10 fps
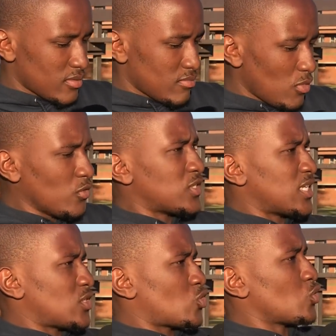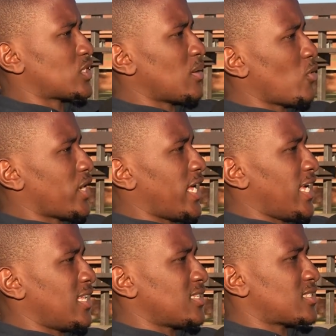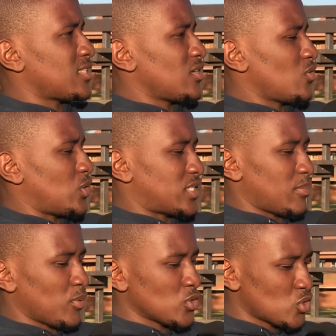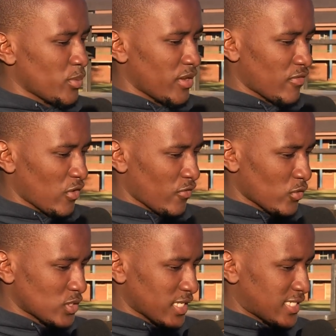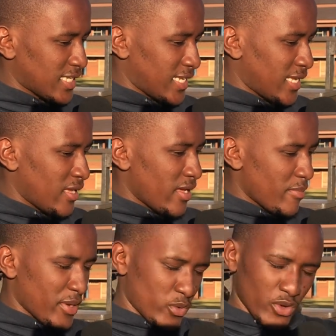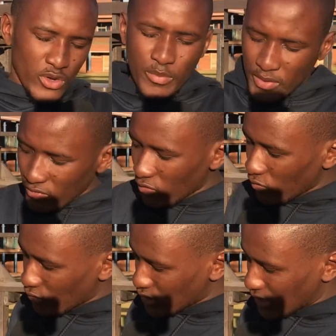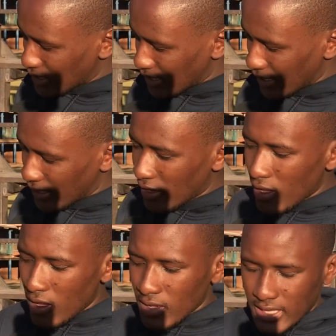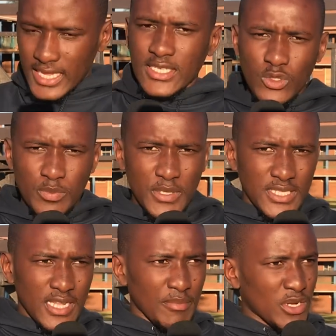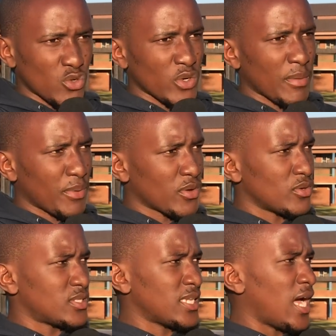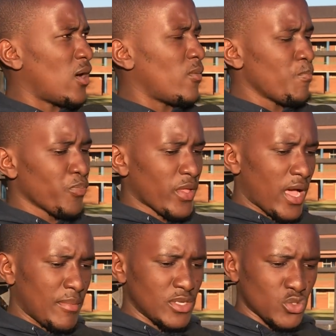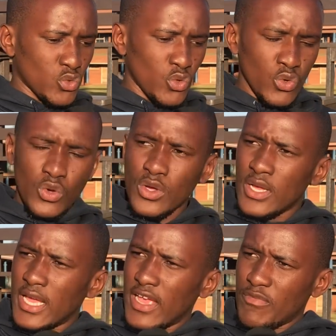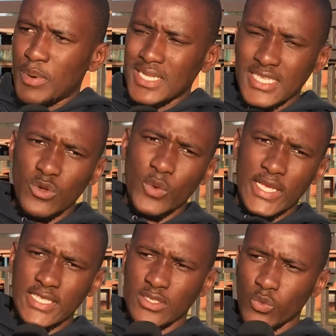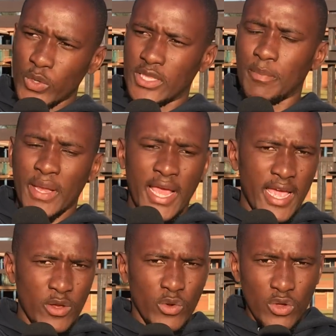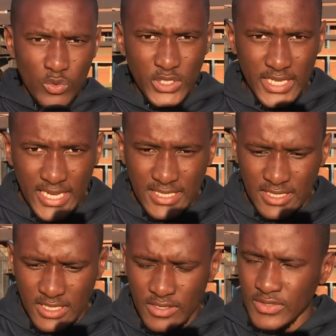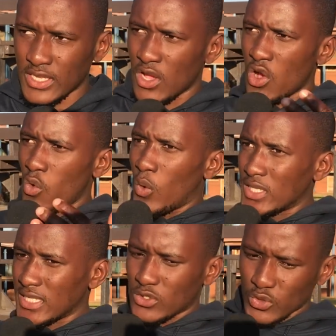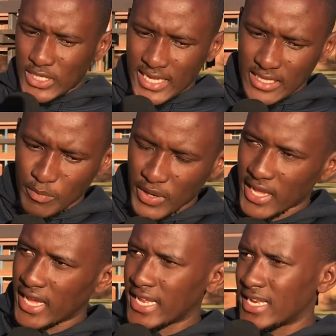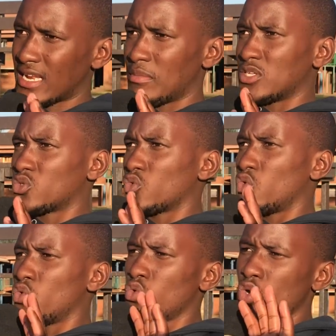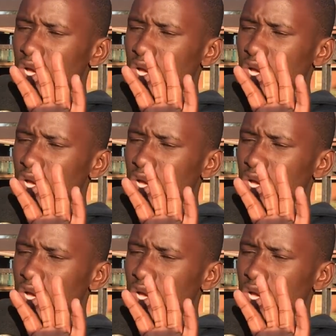moves us to someone else who was supposed to be involved on Saturday, but will not be involved on Saturday. That is Uspesihle Maduna because now Amazulu have parted ways with the player, and we know Guti Kaizer Chiefs wanted to sign the player, and then Amazulu,